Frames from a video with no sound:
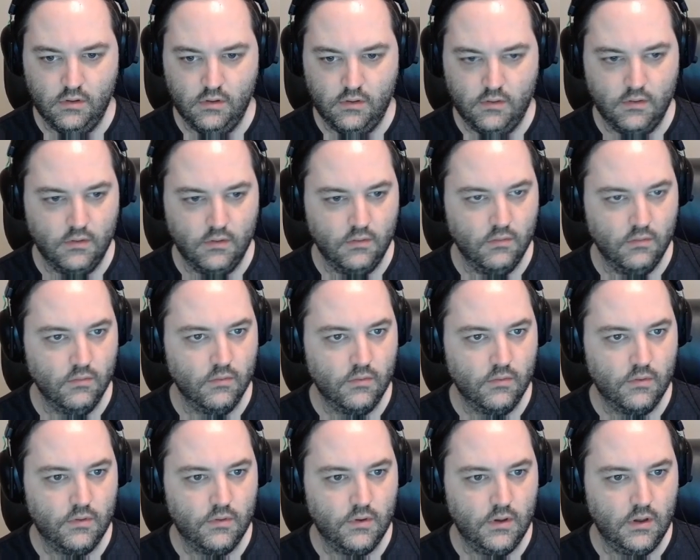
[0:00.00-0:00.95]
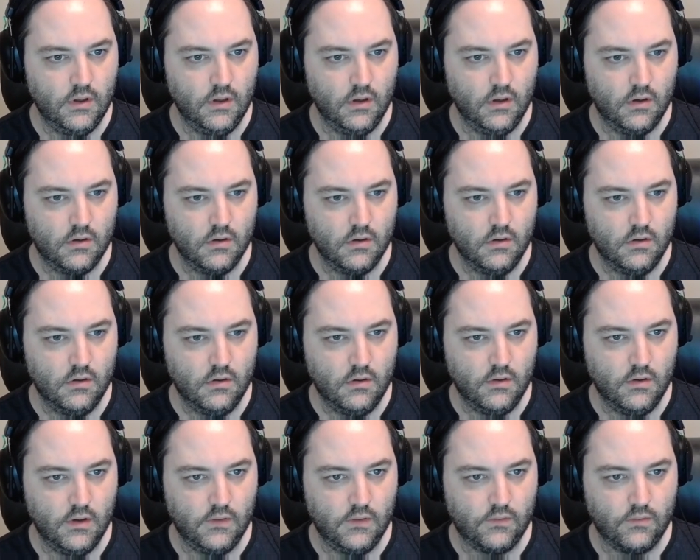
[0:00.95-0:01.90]
Don't think
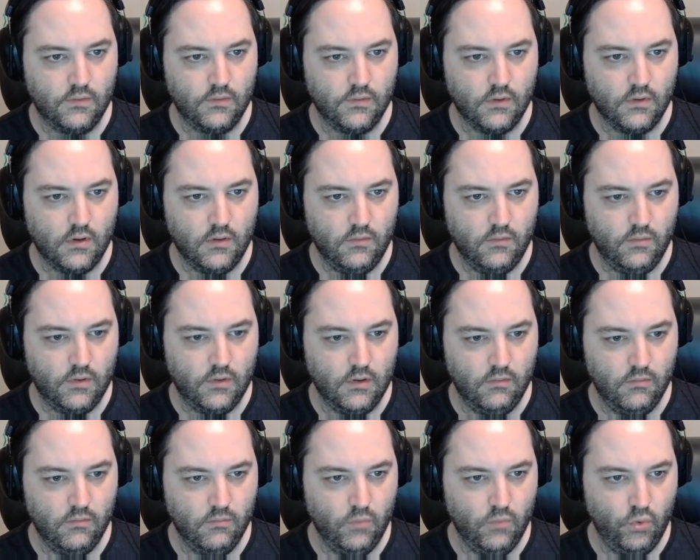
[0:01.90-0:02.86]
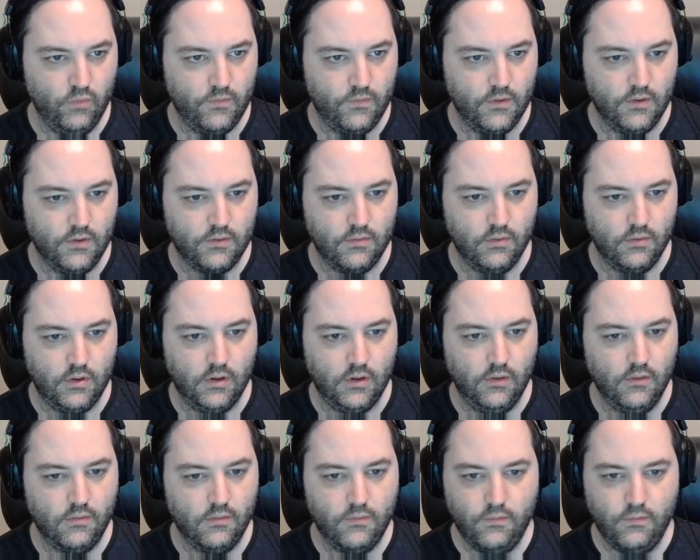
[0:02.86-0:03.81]
that's resolved. We can remove the 3
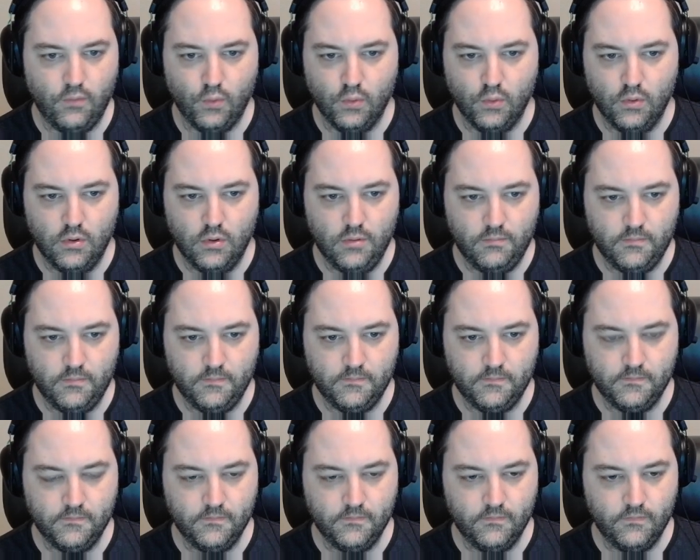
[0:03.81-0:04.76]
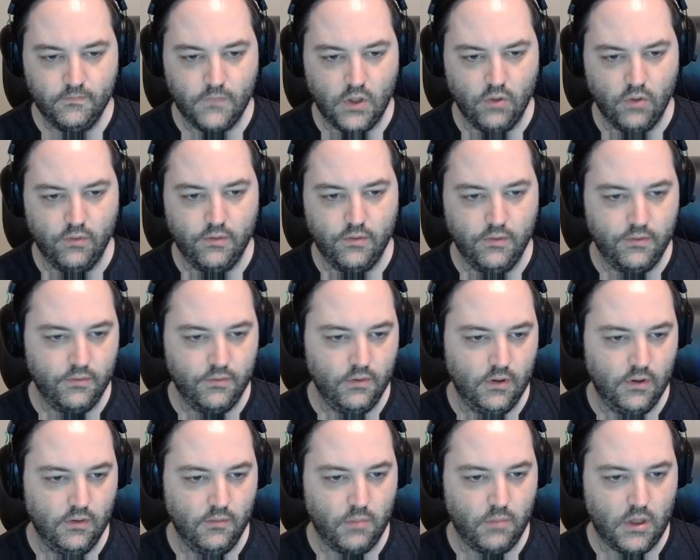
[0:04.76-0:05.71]
and the 4. Oh, the
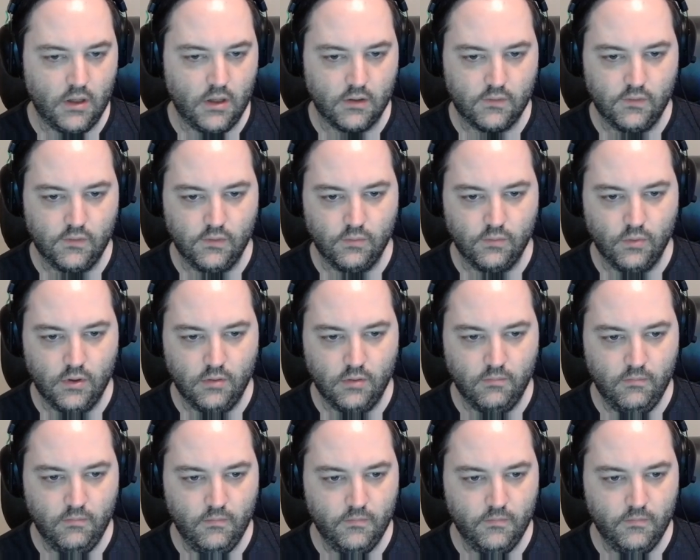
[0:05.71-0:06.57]
3 in the box as well.